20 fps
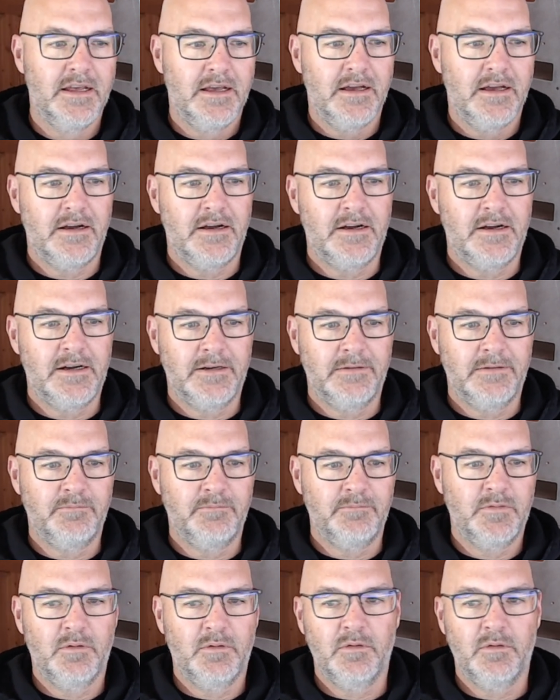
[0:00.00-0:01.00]

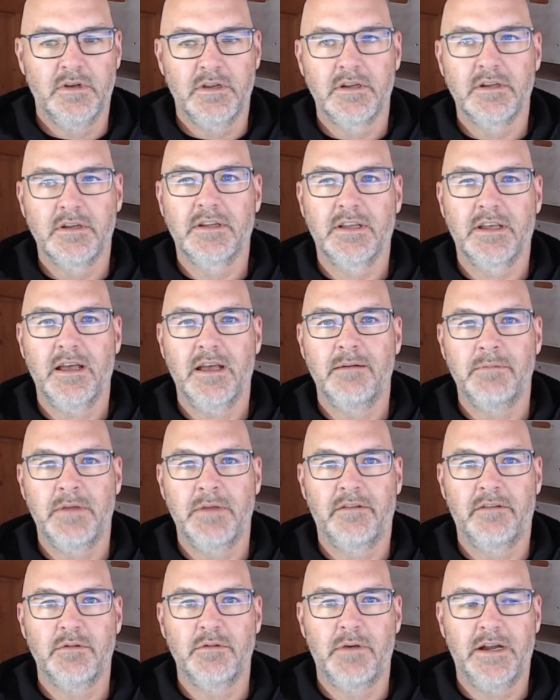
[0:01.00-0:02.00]
To come to
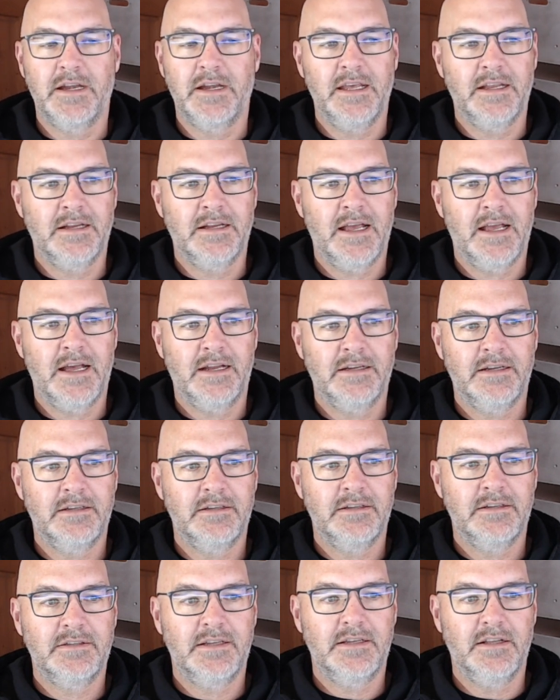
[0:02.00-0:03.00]
everybody and kind of
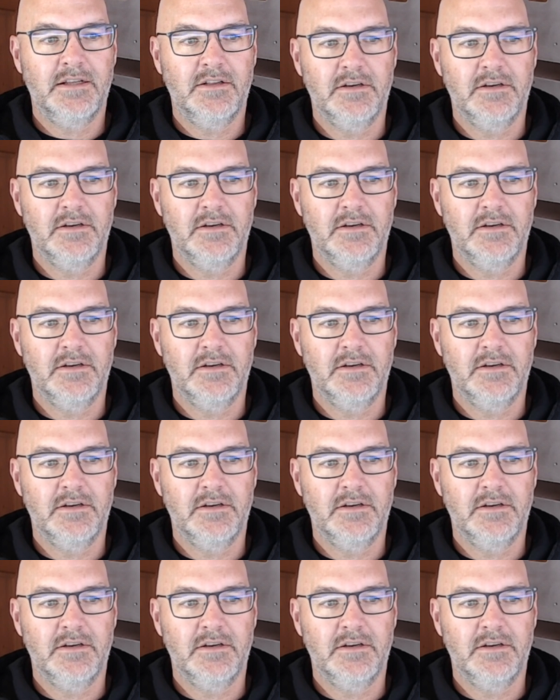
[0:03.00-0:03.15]
just say,